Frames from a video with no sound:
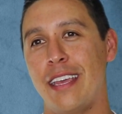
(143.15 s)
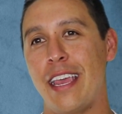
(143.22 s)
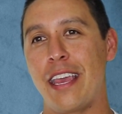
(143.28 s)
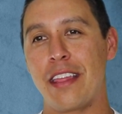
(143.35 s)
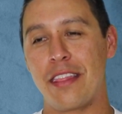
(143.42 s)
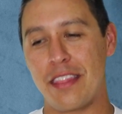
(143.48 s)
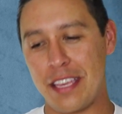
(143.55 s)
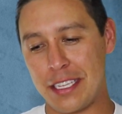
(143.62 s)

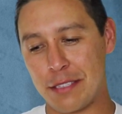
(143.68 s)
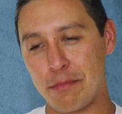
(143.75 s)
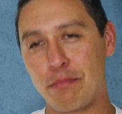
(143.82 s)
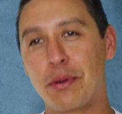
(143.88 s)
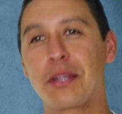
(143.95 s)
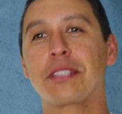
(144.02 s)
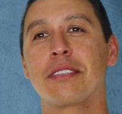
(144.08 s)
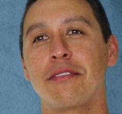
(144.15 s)
in these
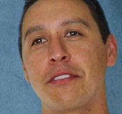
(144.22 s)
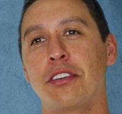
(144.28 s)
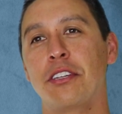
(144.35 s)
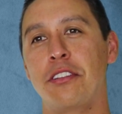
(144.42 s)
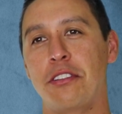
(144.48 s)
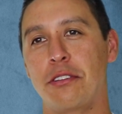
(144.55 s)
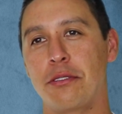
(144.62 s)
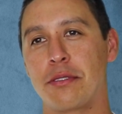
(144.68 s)
books of
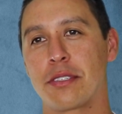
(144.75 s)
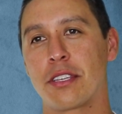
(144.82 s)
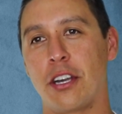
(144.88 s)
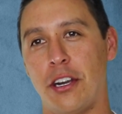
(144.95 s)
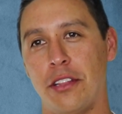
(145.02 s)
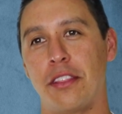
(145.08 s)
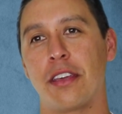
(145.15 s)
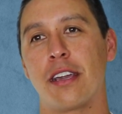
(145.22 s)
good news
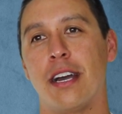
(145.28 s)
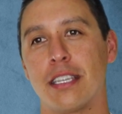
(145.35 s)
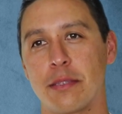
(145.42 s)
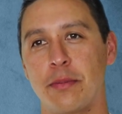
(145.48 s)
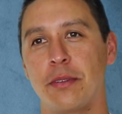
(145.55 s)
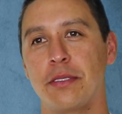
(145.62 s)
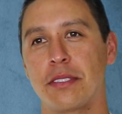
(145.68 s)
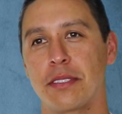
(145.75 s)
called the
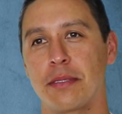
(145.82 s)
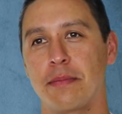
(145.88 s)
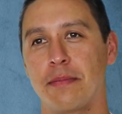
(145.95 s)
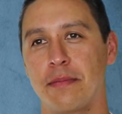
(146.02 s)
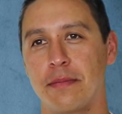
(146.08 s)
Gospels.